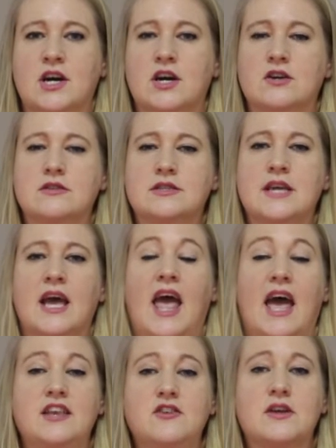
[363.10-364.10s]
host,
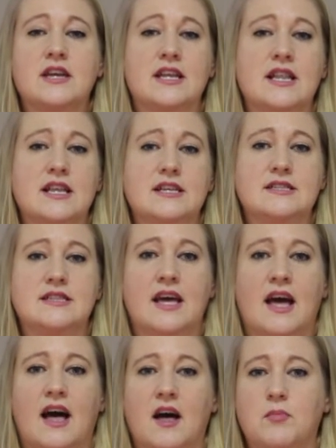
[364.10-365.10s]
and you can enlist the
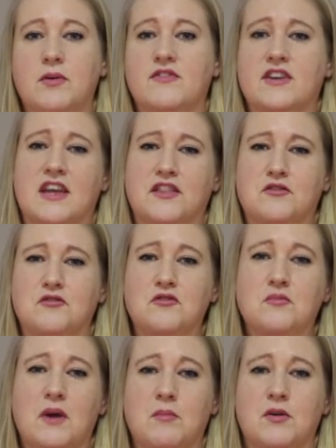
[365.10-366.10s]
help of another
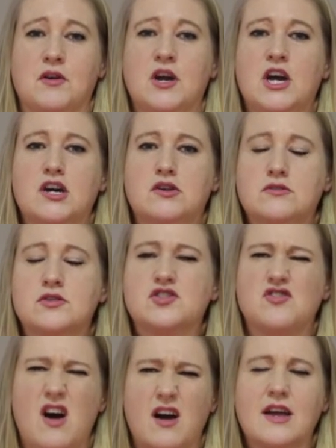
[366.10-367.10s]
group member who's
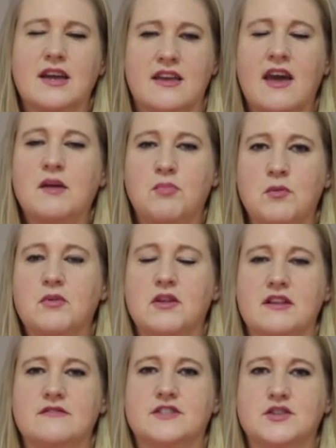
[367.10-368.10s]
strong and
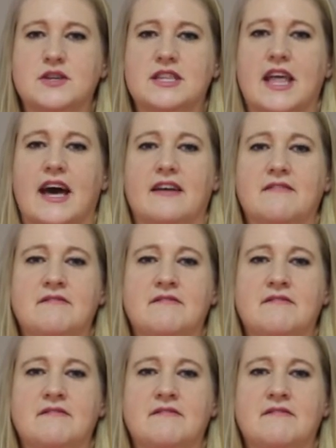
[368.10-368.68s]
capable of doing that.